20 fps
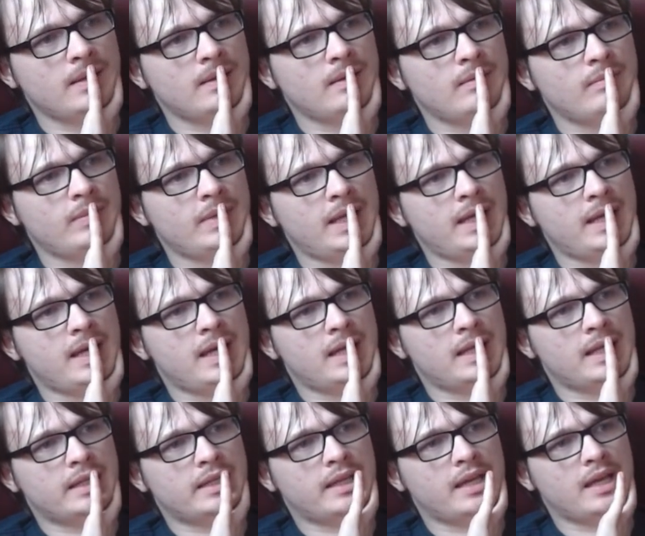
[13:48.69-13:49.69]
But yeah,
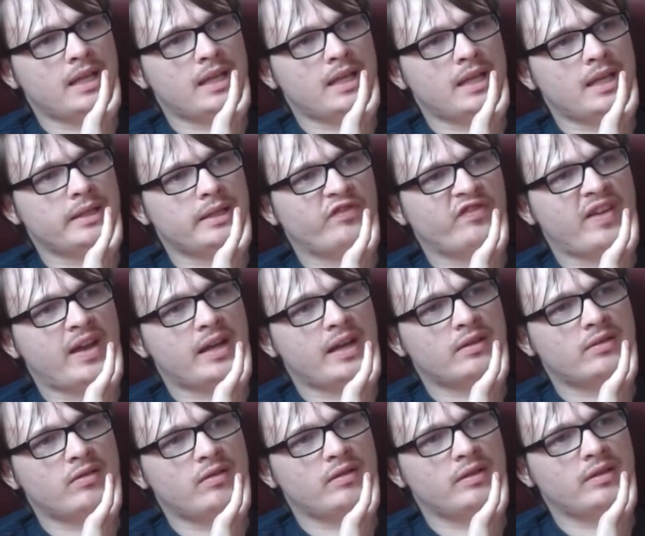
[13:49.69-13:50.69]
let's get this
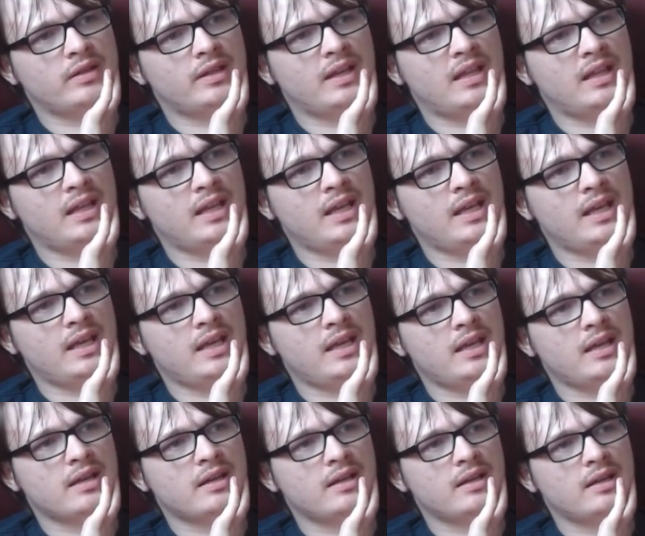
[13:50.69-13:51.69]
ranked on
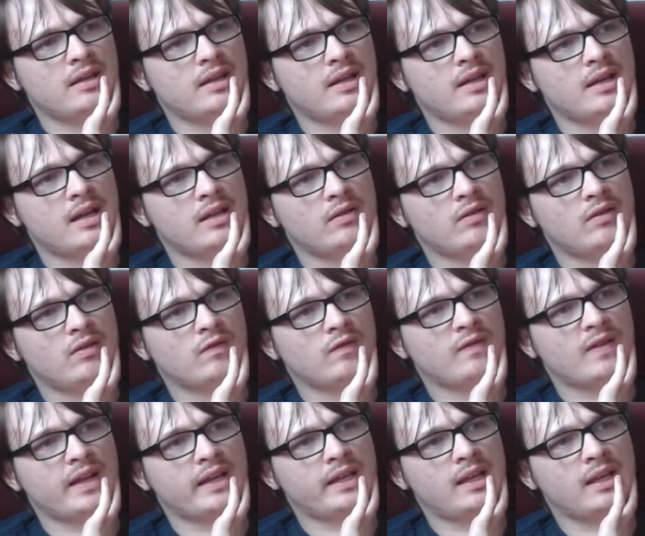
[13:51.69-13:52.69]
the add-on
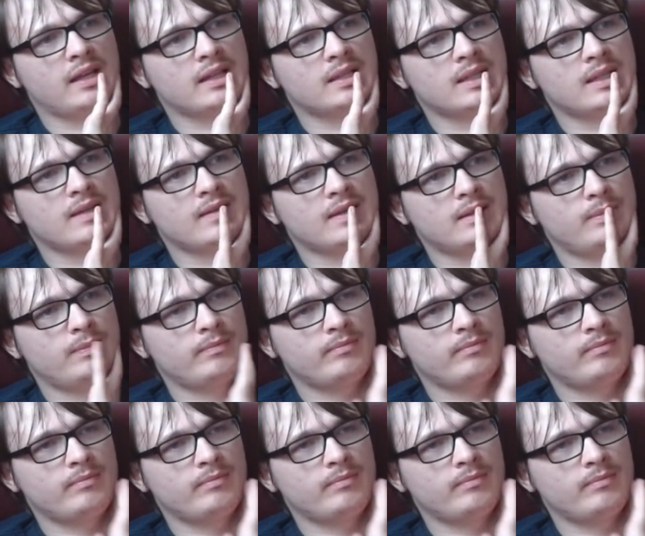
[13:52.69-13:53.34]
ranking series.